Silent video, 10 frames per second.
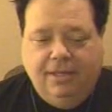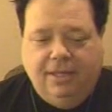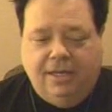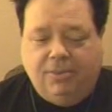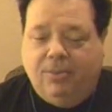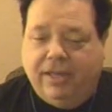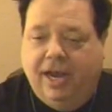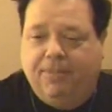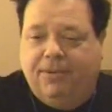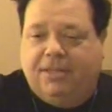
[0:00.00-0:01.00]
And I said, well, can
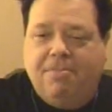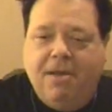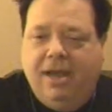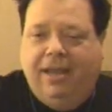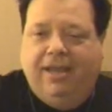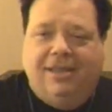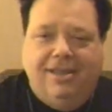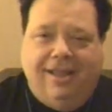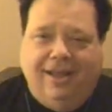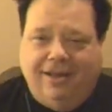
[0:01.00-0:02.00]
I put the money in
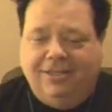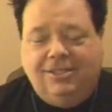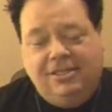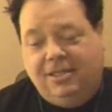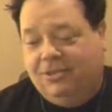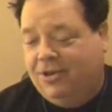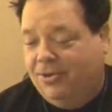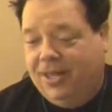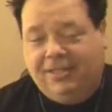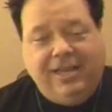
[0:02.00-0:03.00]
then? She said, no,
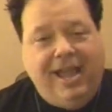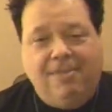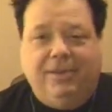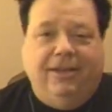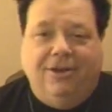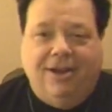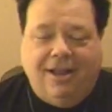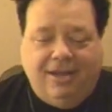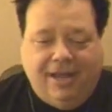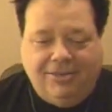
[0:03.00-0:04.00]
that's gambling. You're not
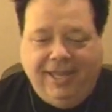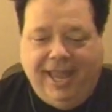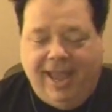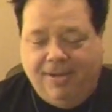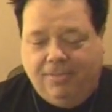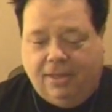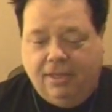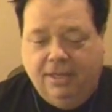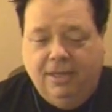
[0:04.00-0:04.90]
allowed to gamble.